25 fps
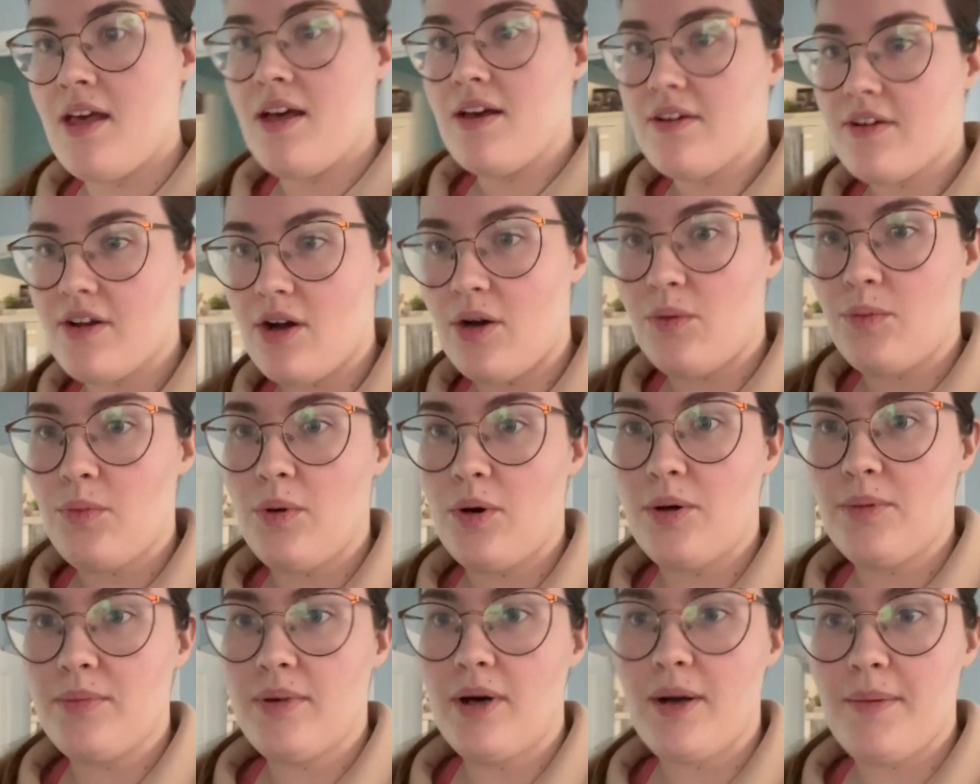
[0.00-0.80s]
got a
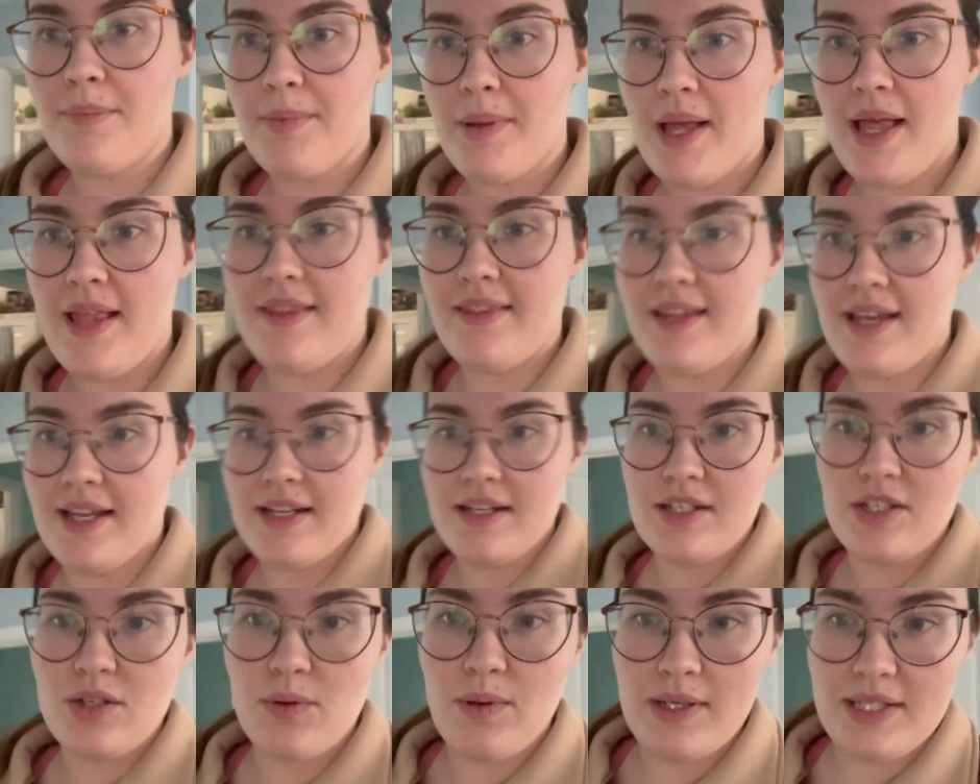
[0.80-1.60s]
warm up and then
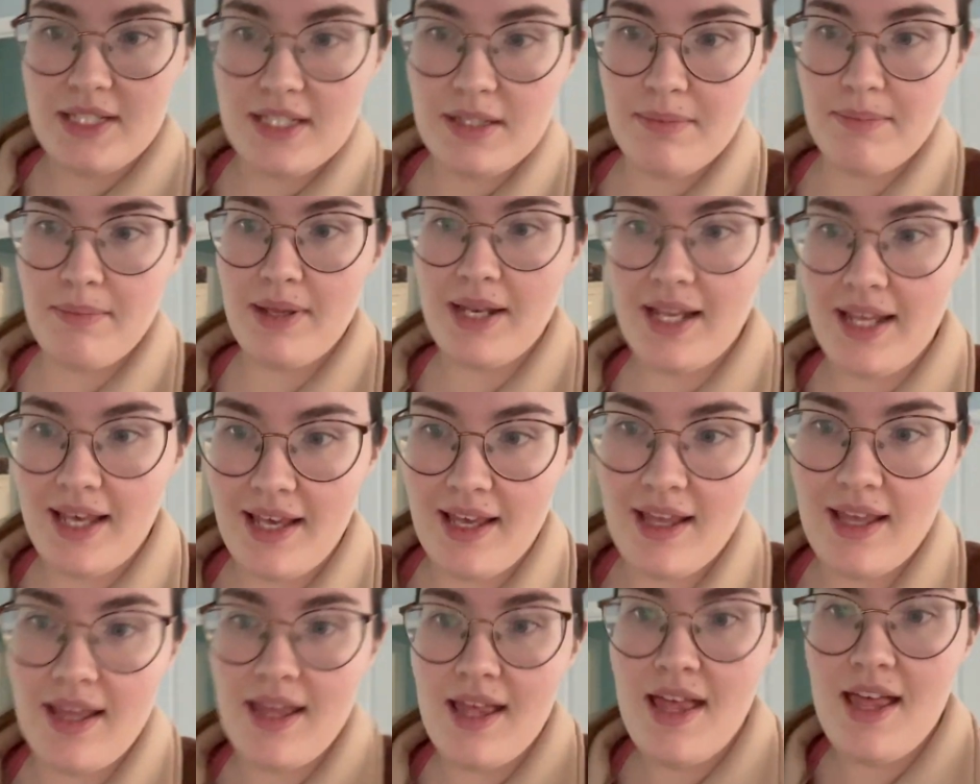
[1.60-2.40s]
a 20
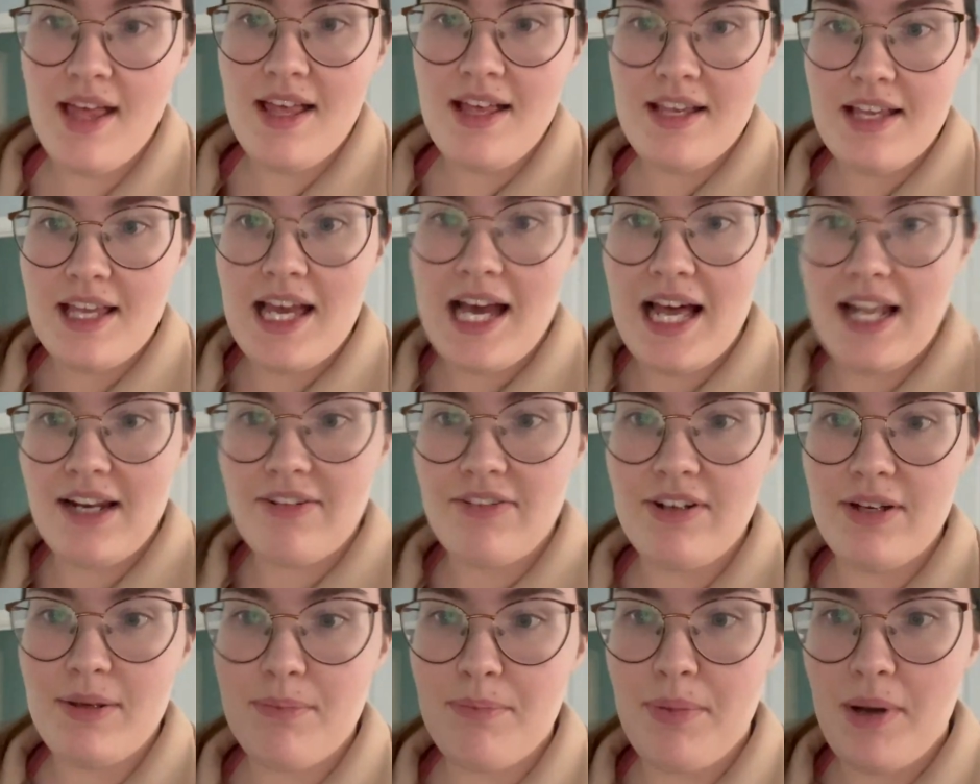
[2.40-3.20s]
minute
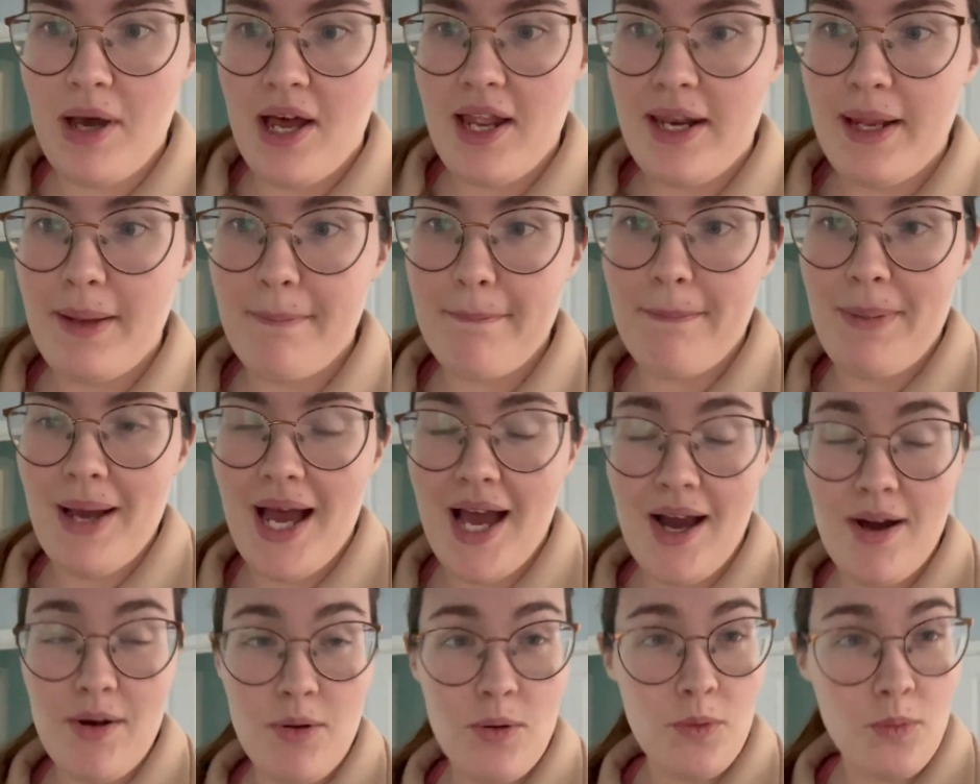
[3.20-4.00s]
calorie burning
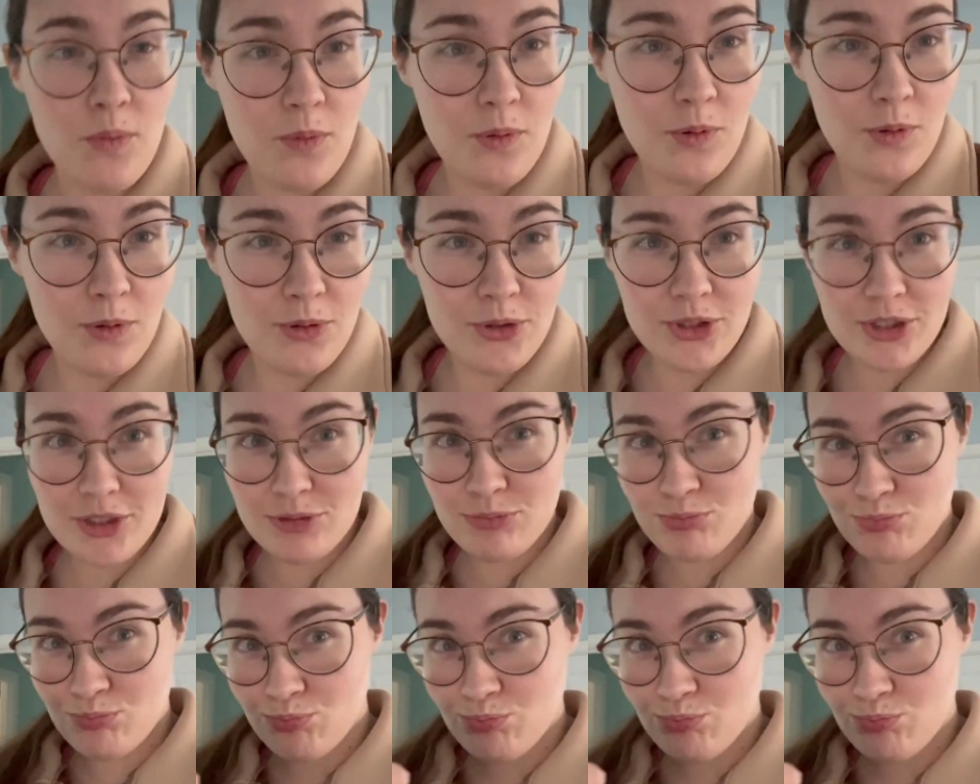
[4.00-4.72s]
power walk.